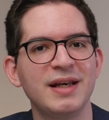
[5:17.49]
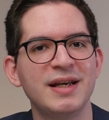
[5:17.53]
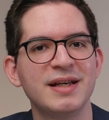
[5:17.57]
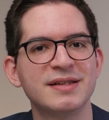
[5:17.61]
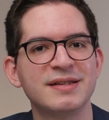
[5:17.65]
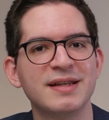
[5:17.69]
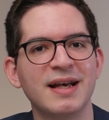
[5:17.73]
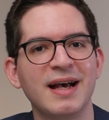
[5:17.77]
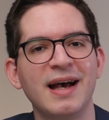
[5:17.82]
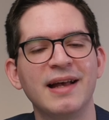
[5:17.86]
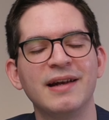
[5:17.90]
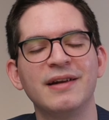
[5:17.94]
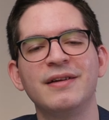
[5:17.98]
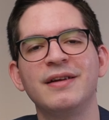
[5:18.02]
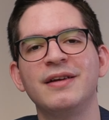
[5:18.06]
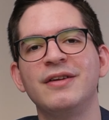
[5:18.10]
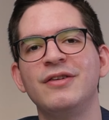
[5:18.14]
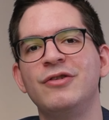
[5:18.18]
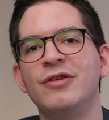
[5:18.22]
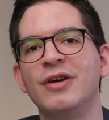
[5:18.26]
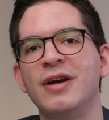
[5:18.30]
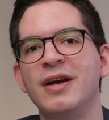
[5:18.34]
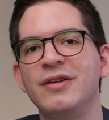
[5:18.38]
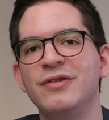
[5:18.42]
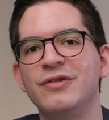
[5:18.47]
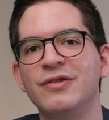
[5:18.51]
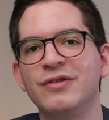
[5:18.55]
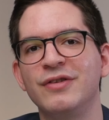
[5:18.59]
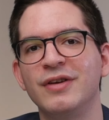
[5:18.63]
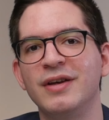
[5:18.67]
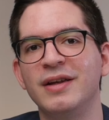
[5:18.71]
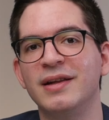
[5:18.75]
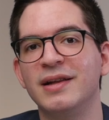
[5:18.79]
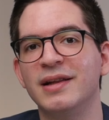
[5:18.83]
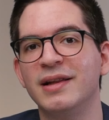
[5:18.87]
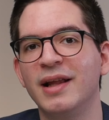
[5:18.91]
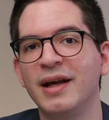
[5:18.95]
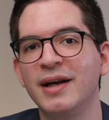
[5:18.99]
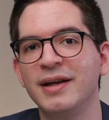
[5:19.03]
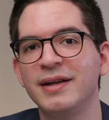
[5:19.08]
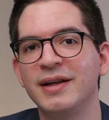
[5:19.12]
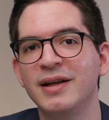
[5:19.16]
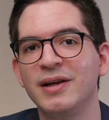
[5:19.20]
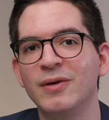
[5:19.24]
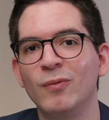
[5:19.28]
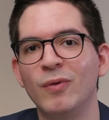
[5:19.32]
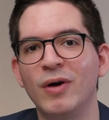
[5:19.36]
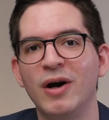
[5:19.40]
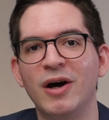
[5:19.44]
is handling changes in
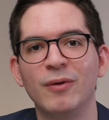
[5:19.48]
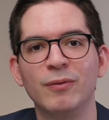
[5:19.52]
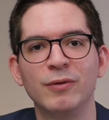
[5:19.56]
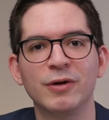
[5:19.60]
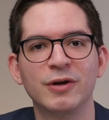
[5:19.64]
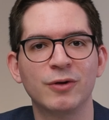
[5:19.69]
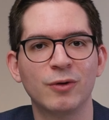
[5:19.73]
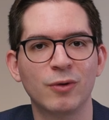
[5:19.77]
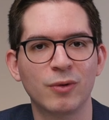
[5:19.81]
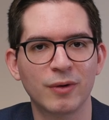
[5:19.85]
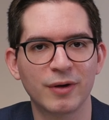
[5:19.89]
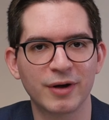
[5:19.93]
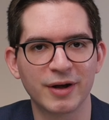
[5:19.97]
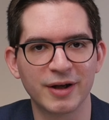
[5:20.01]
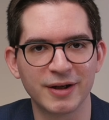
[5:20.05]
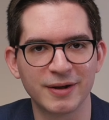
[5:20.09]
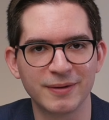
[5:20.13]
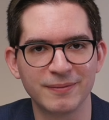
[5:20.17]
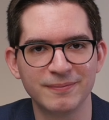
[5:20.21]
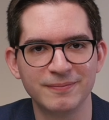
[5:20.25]
lighting while recording.